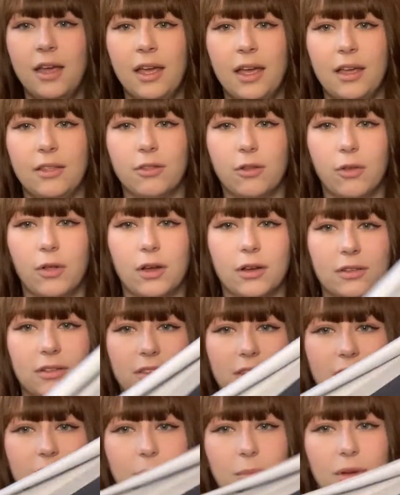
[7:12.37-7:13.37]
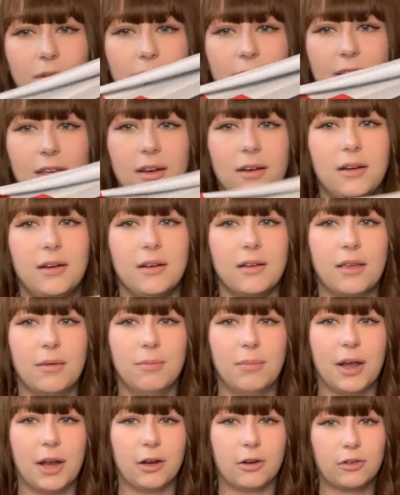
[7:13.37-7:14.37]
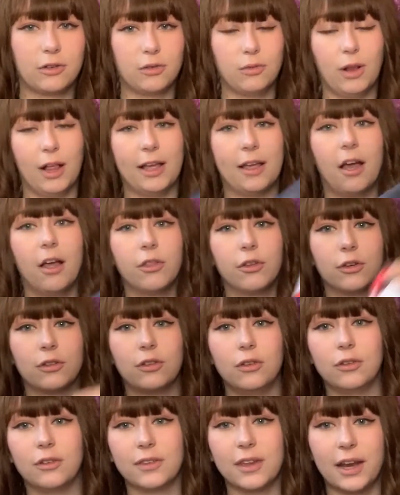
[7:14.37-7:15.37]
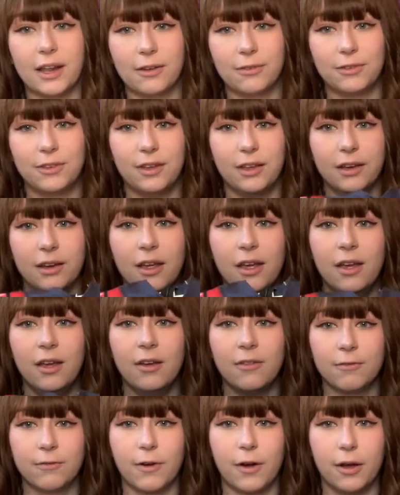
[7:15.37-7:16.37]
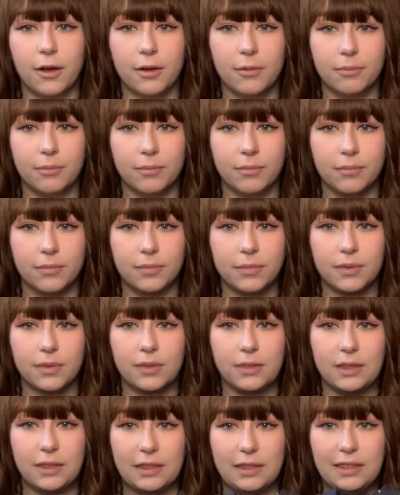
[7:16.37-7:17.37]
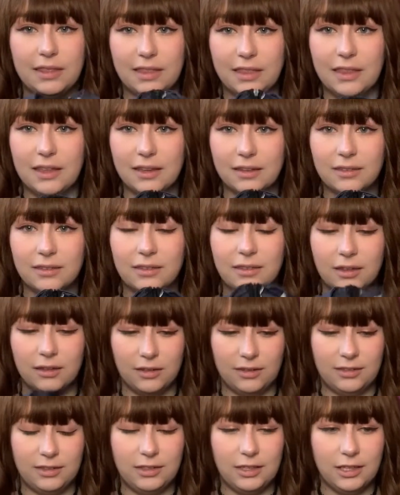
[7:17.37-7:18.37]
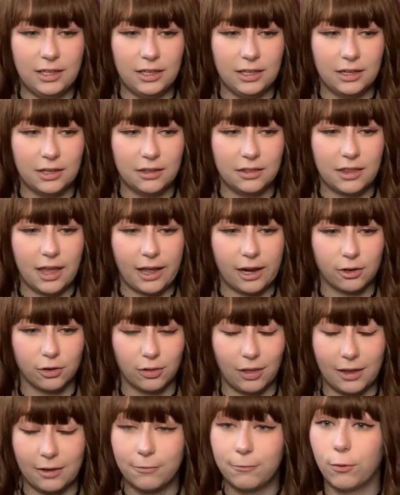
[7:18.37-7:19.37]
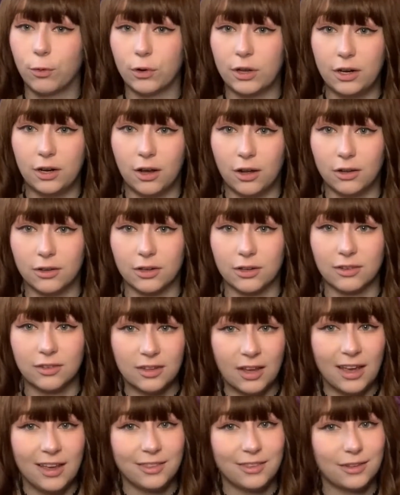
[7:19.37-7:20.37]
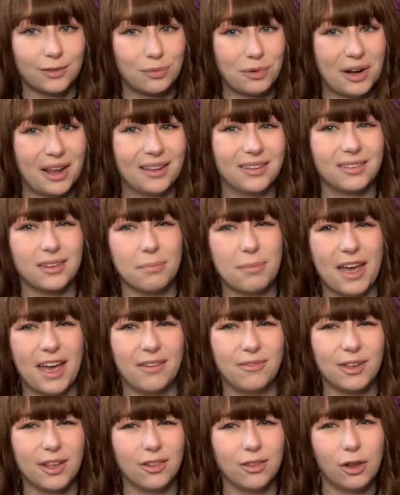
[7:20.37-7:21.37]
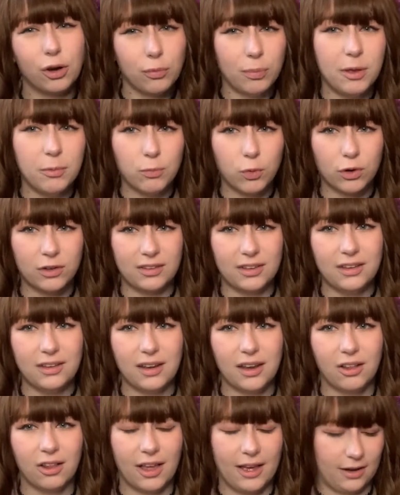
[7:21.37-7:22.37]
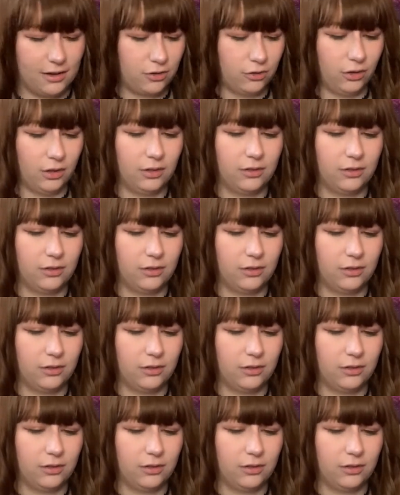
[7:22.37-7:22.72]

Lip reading: in the long scheme of it compared to like other suits that I've seen from this scene that are like $40. This one ends up having a little bit more detail actually,